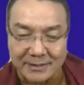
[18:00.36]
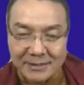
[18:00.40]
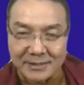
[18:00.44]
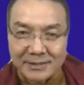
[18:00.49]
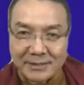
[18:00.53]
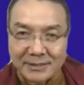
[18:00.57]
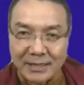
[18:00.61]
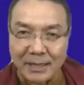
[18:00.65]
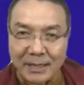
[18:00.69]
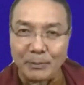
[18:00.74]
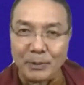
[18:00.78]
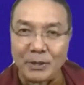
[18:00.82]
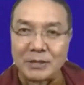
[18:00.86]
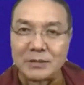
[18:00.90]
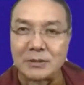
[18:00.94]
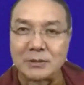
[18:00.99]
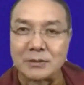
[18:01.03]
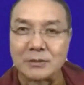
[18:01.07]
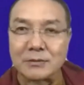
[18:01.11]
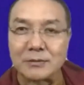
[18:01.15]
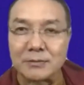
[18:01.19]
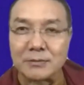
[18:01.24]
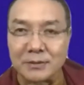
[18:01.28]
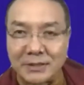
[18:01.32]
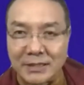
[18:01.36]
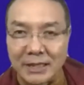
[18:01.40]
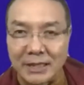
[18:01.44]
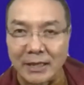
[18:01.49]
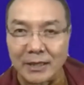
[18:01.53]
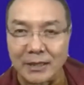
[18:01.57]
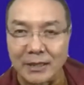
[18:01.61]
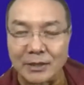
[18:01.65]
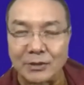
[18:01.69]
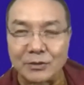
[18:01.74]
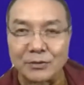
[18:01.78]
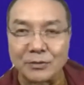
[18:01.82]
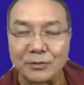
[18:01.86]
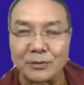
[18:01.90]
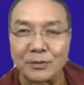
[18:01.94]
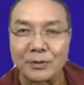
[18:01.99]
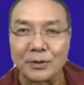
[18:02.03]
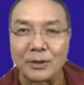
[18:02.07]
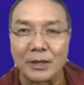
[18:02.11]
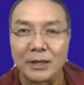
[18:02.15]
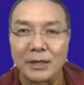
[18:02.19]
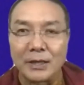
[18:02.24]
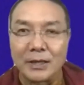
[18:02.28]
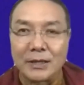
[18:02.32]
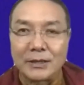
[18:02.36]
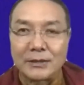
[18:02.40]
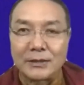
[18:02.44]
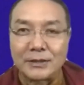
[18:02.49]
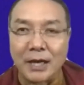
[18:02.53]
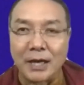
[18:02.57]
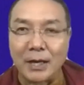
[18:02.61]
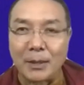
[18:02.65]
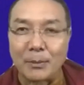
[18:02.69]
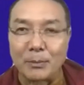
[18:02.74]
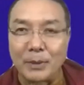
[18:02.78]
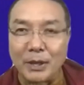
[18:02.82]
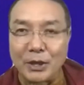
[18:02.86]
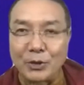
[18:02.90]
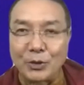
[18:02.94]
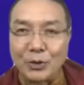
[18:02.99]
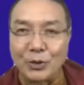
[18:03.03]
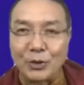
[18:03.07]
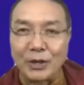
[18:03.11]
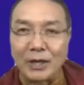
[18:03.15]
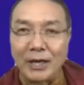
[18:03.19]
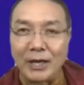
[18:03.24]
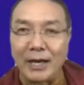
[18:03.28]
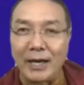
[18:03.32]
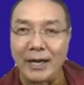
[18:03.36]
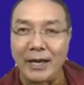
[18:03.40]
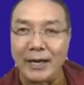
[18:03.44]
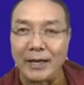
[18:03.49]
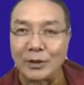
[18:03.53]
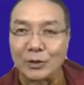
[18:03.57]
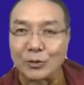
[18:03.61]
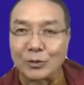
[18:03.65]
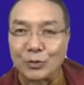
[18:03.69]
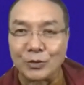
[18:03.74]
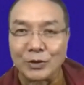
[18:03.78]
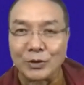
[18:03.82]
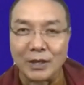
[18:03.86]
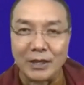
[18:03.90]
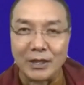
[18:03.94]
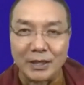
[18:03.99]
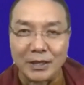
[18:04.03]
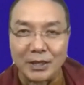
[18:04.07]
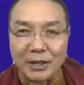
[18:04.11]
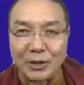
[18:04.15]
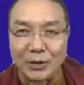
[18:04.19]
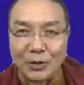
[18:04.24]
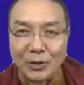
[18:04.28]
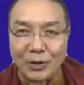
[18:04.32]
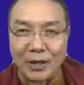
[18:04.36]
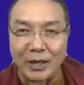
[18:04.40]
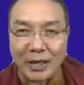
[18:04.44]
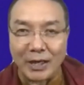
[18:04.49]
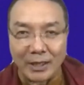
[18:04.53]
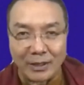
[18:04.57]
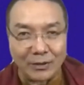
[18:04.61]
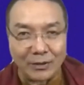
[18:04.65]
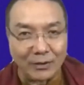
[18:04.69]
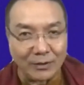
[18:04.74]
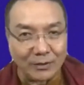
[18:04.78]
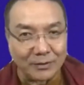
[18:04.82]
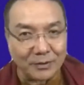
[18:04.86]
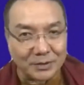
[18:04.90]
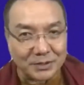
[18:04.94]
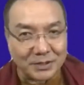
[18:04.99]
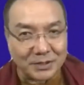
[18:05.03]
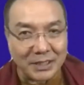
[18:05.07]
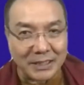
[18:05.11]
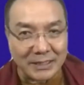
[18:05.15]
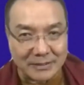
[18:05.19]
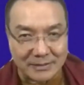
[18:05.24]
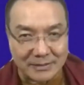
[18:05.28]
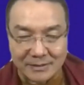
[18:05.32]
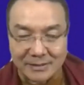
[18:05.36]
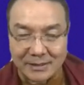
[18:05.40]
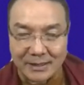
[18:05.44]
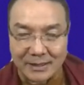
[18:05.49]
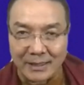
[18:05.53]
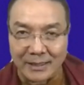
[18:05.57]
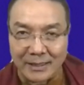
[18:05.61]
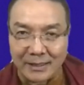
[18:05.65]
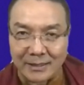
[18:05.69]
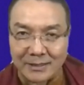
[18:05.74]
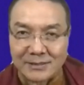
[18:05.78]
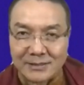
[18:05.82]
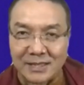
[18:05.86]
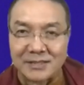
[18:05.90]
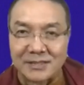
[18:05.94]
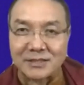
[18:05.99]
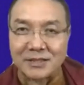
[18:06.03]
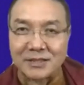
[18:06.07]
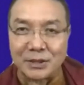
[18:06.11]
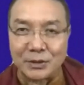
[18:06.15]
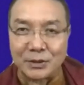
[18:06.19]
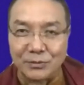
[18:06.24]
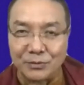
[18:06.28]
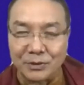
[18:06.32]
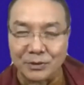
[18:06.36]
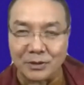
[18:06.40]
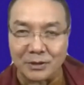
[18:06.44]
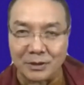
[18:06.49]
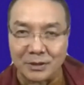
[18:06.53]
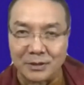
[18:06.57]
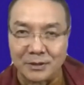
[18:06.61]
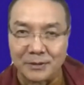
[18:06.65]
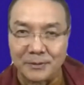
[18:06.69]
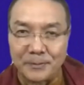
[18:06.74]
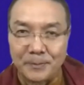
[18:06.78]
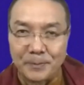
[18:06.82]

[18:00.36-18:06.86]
step is to take it to the Dharma yoga and Kundalini yoga and all those. That's Sanskrit word.